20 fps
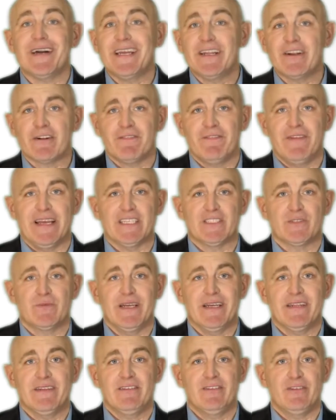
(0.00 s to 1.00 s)
interface
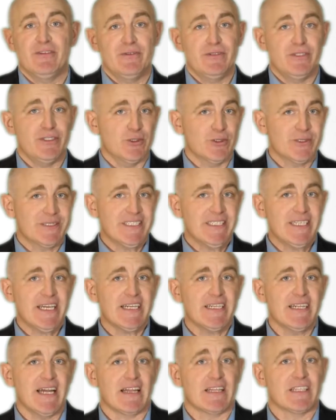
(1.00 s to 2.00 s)
with to use the
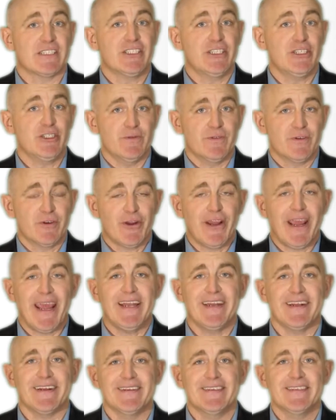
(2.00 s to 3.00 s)
technology you've
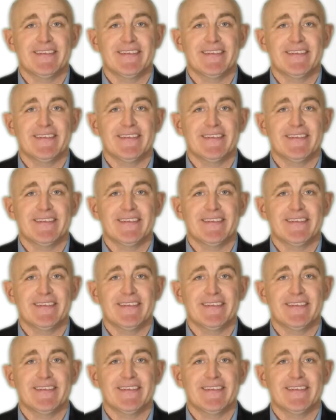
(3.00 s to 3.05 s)
created.